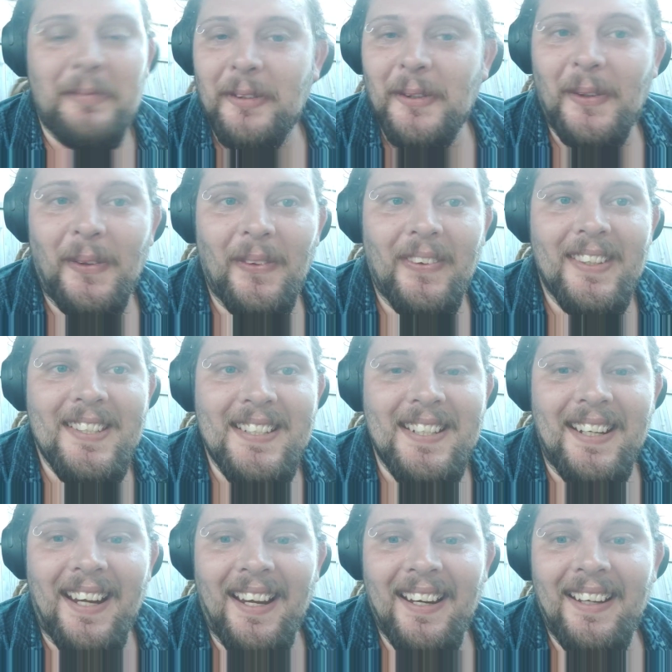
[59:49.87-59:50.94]
up for all this
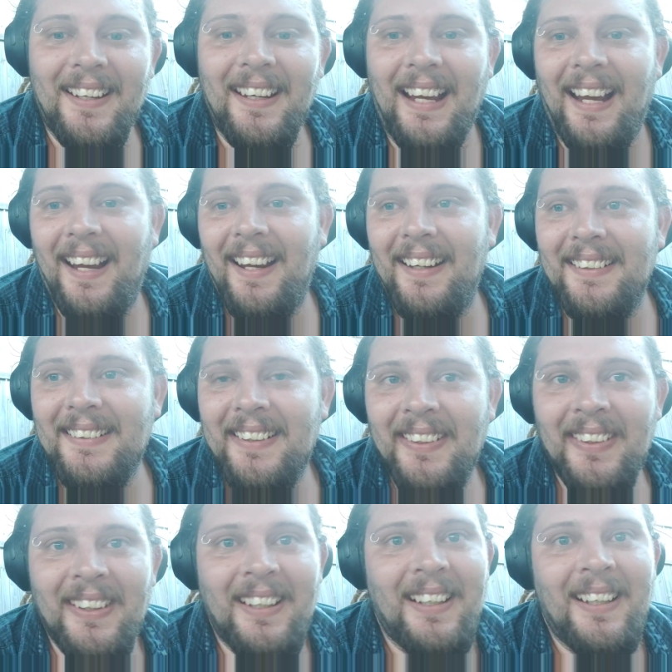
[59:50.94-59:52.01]
today, and
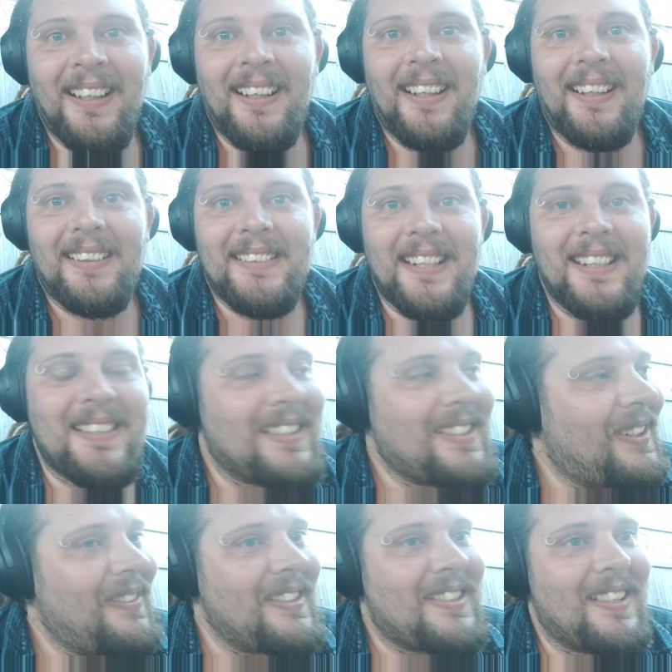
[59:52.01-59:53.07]
geez,
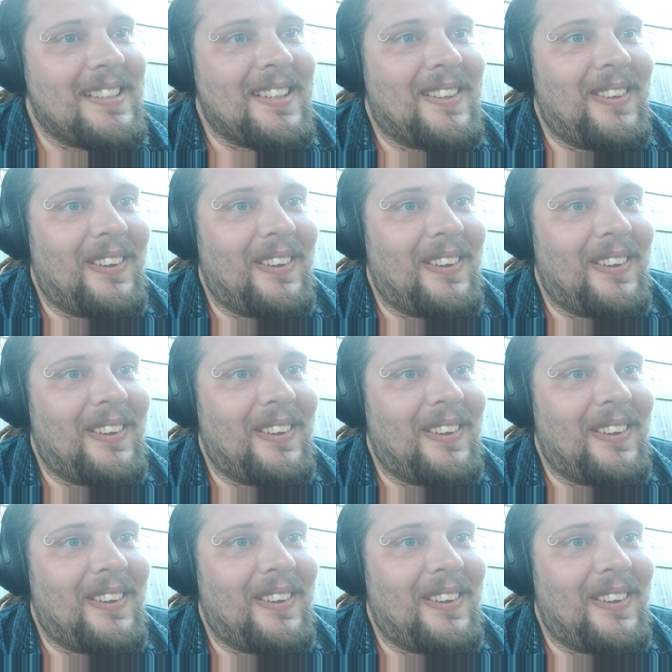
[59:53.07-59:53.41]
it's almost 6